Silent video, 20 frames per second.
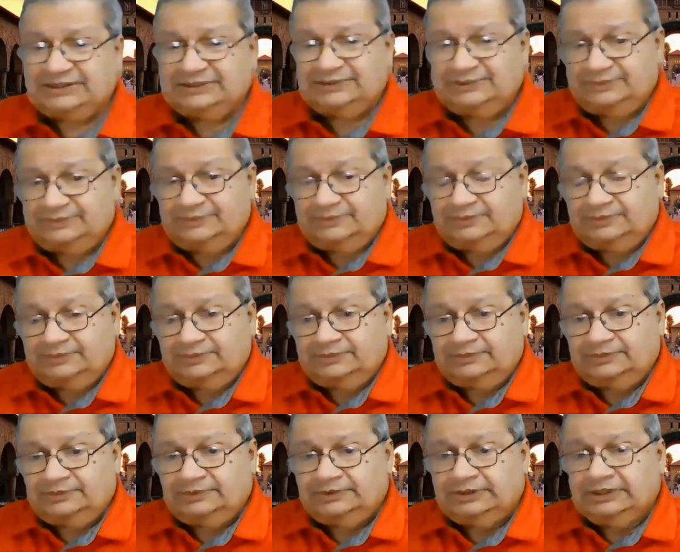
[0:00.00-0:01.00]
a
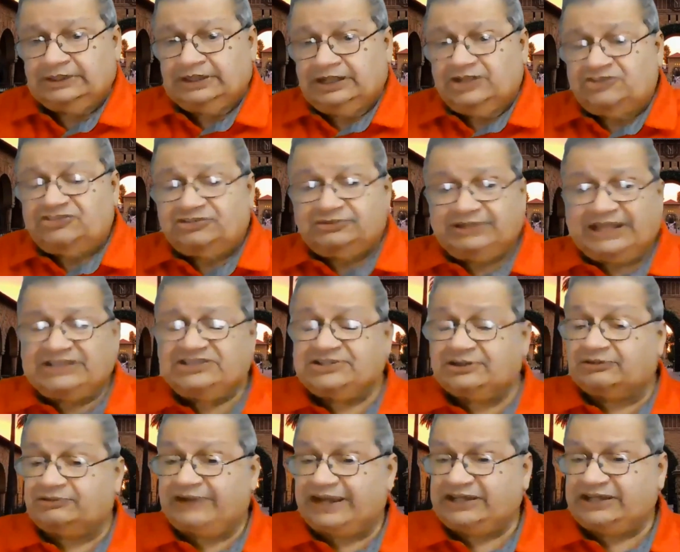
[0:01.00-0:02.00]

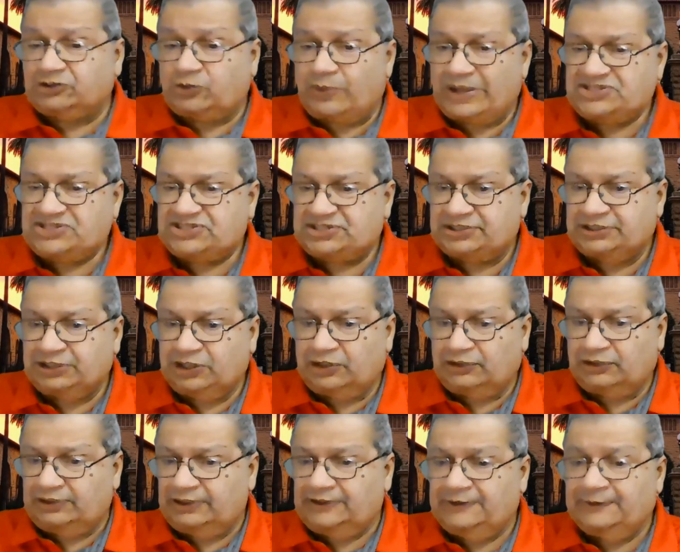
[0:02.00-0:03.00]
great question,
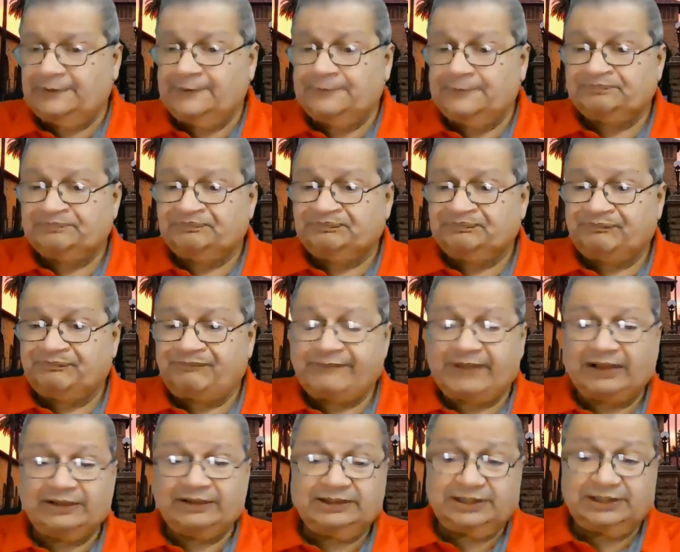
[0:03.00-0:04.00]
Laura.
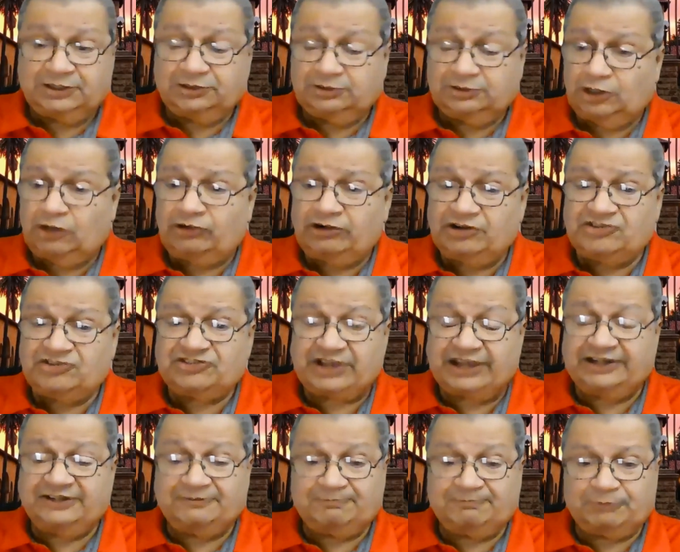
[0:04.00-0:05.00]
Laura's
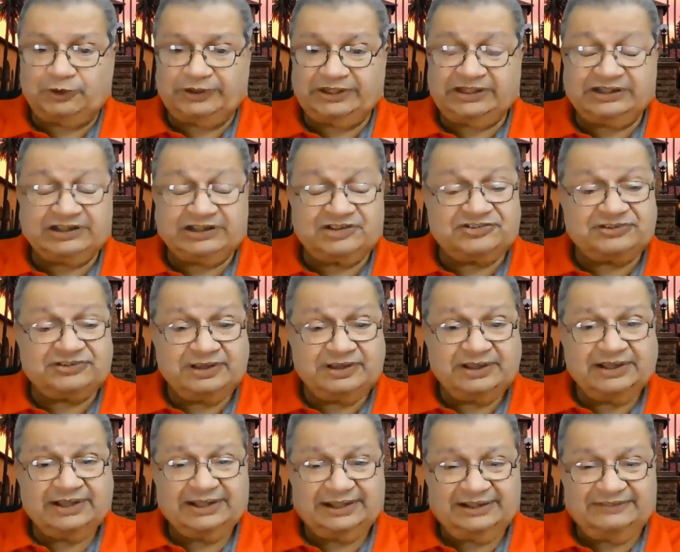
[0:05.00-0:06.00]
kind of point is
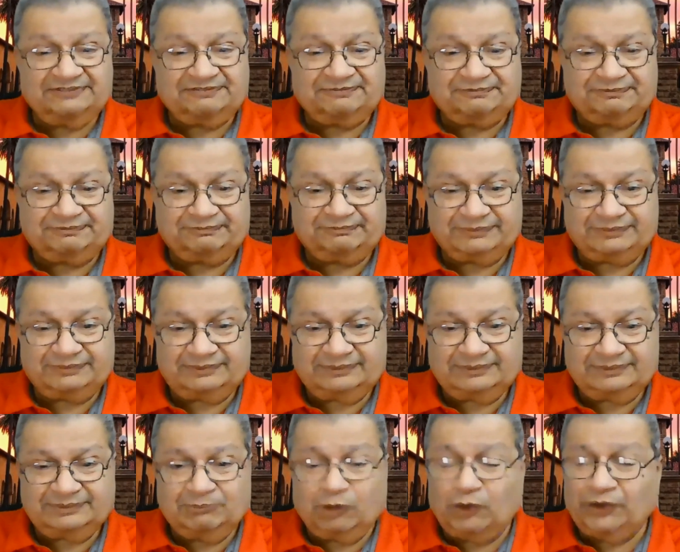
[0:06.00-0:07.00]
if
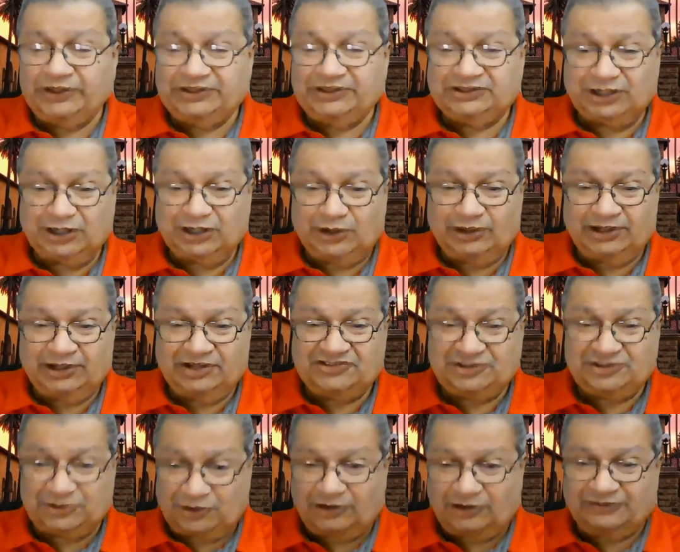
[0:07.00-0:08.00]
mowing the lawn
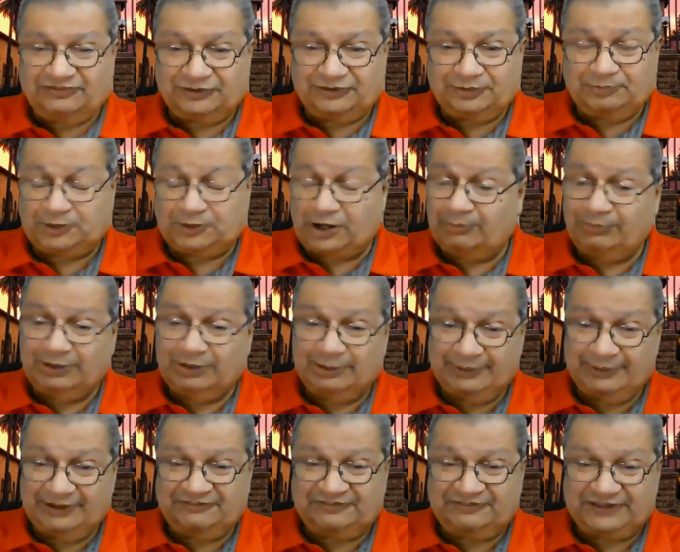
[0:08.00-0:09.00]
is an orphan
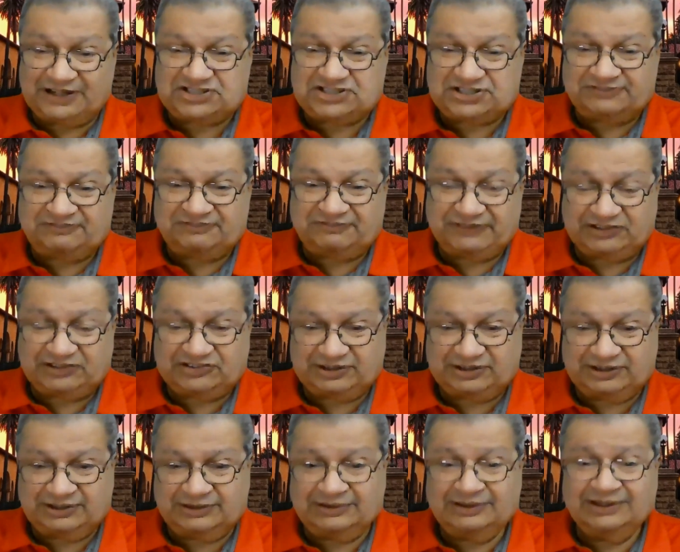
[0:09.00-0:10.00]
problem and friction
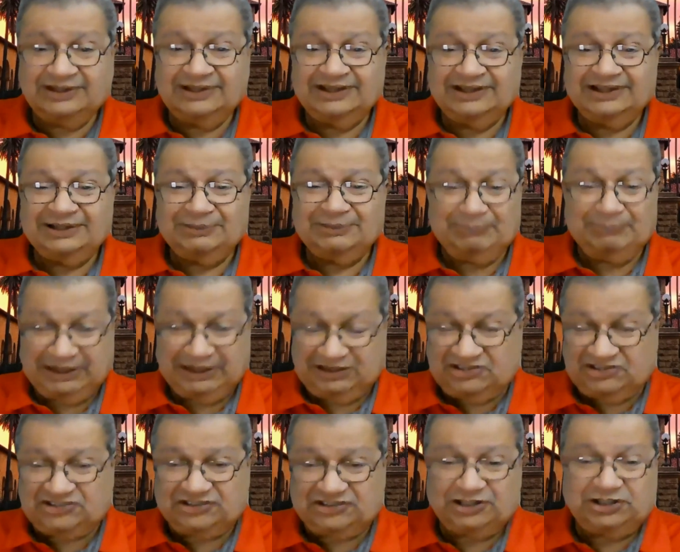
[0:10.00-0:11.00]
fixing
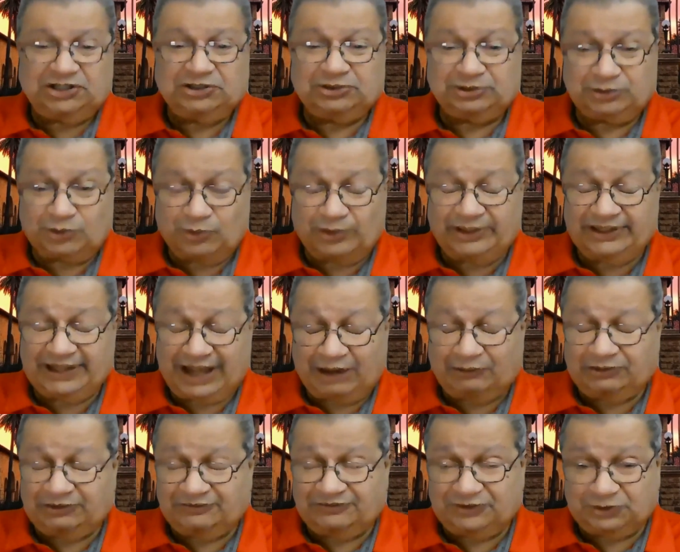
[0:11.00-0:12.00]
means that you're going
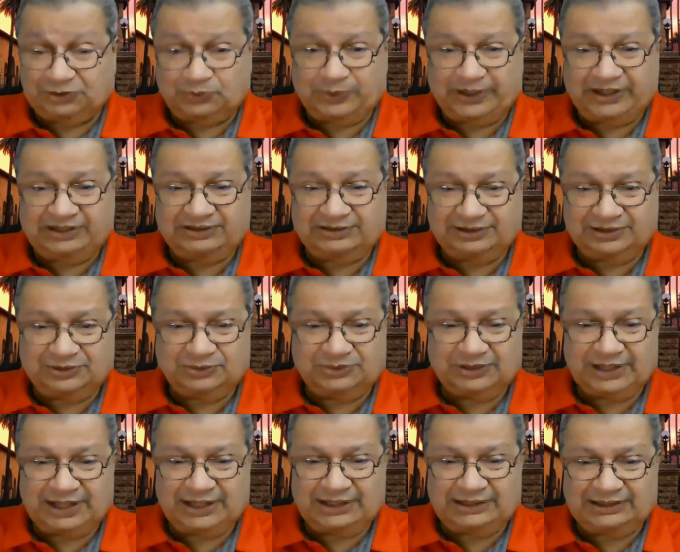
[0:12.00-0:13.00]
out of your way to do
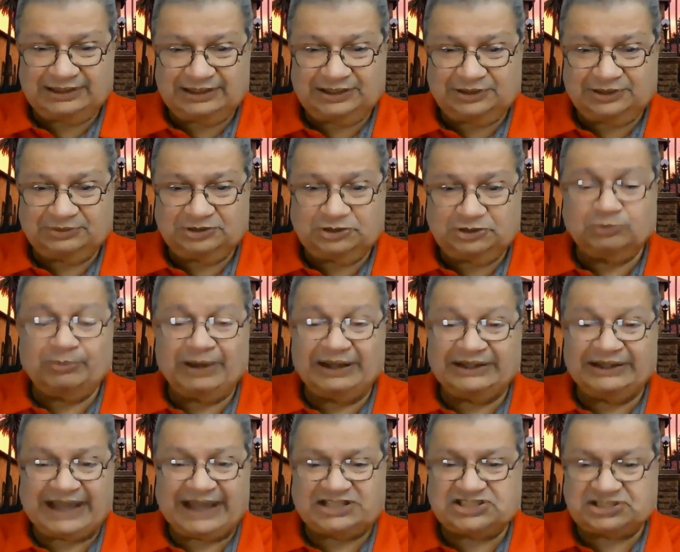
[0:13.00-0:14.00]
that, you
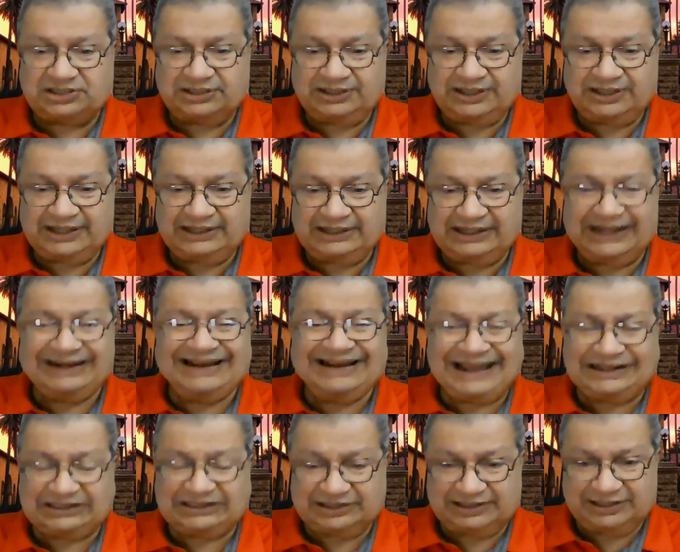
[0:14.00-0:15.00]
might actually get
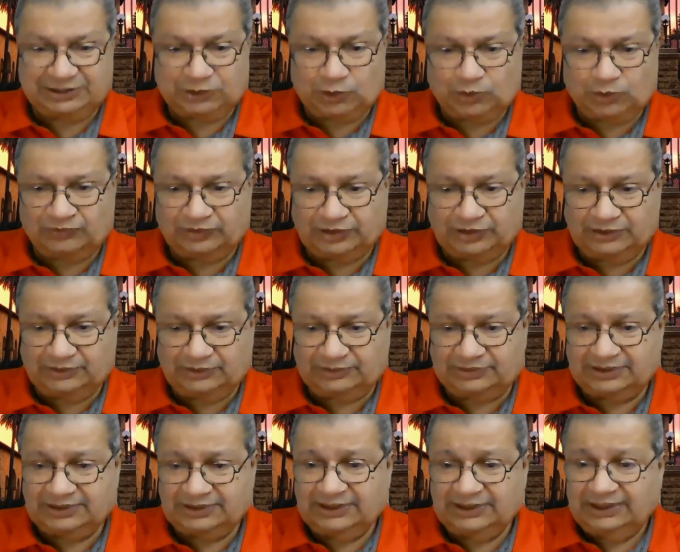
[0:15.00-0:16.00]
neglected and overlooked.
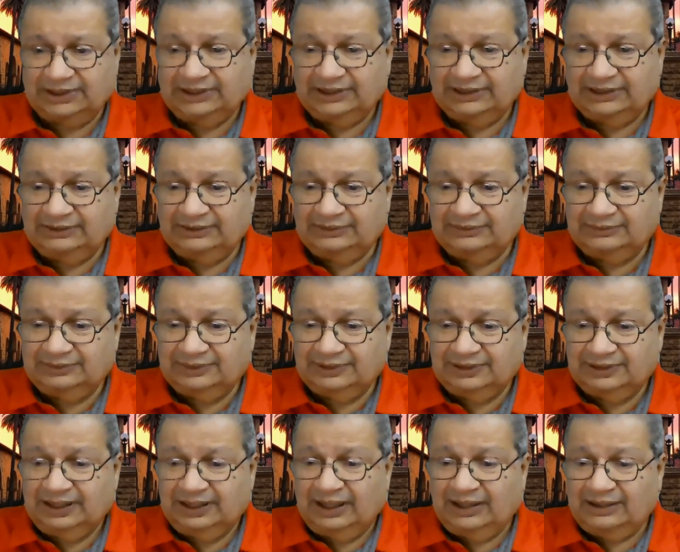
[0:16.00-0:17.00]
And,
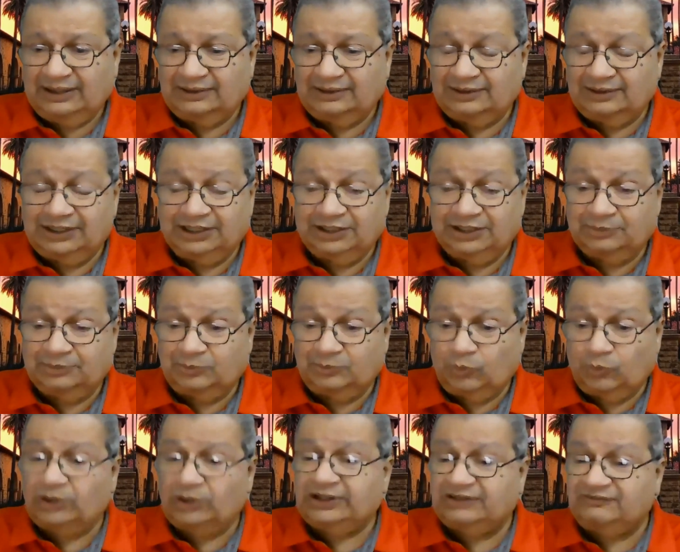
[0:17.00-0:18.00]

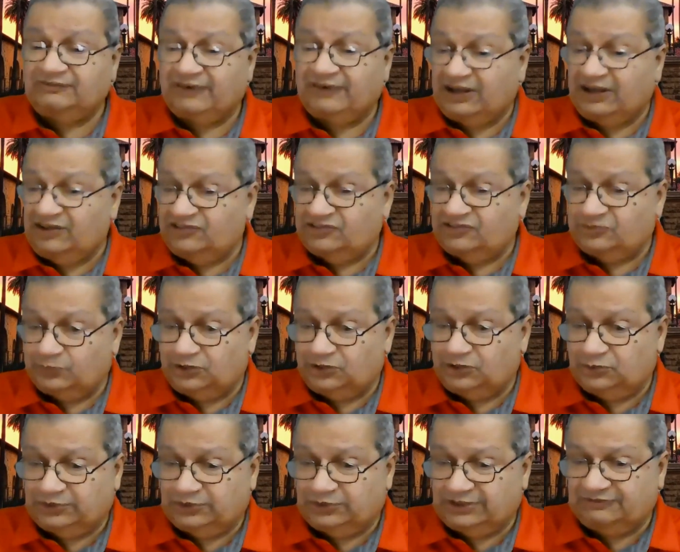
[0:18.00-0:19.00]
what advice
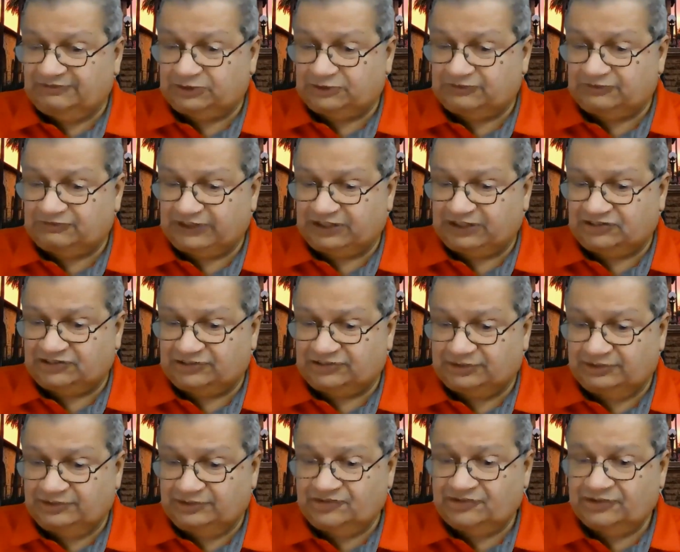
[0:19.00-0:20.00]
would you give to
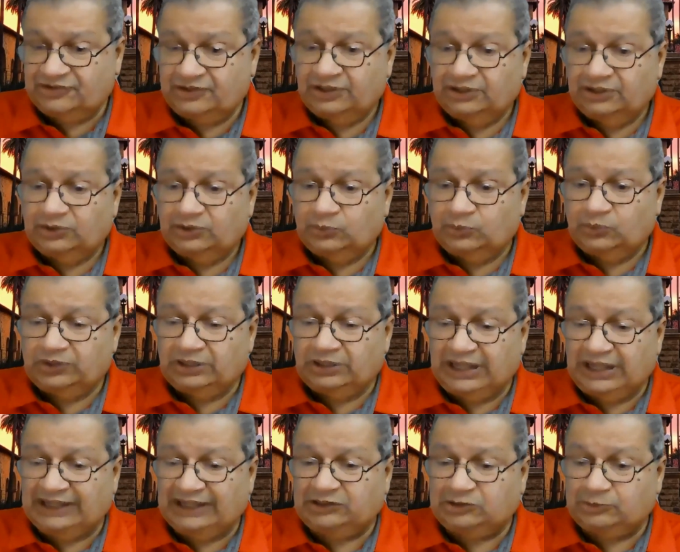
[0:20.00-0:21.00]
fixers who would
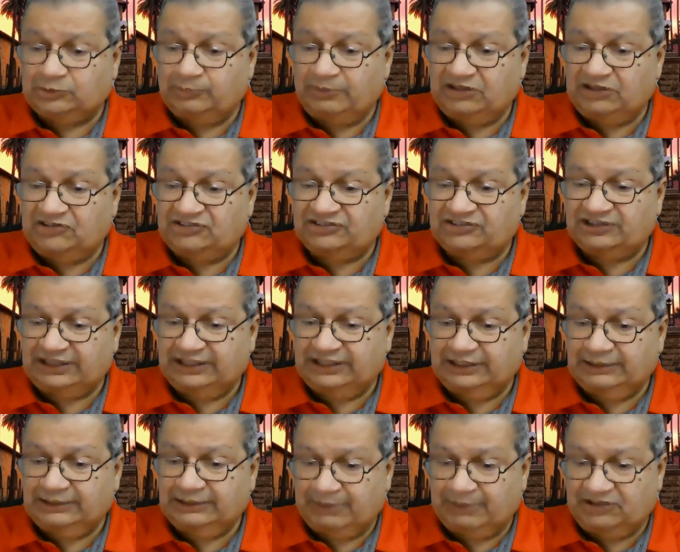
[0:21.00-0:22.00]
like to be
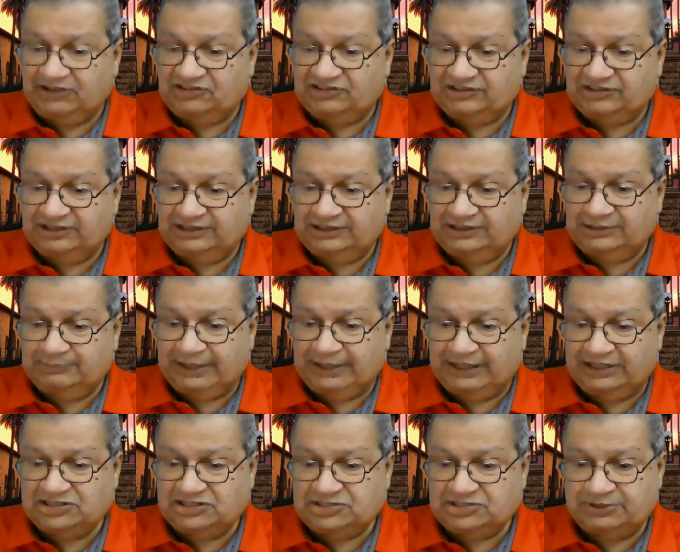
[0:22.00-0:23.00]
seen by senior
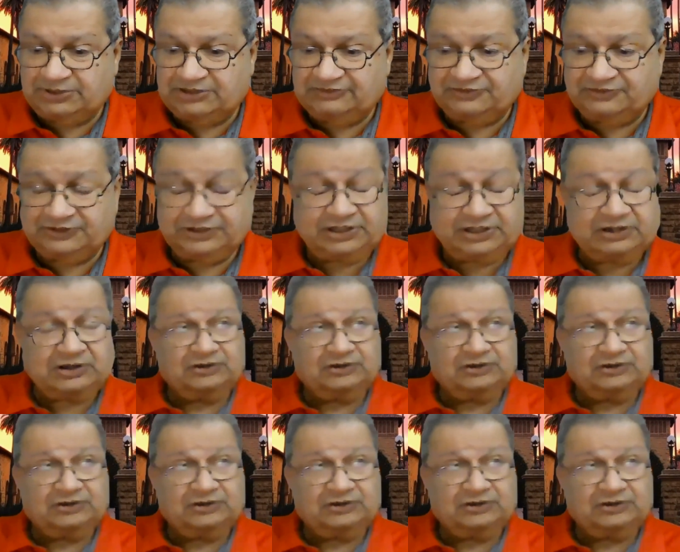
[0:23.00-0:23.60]
management for their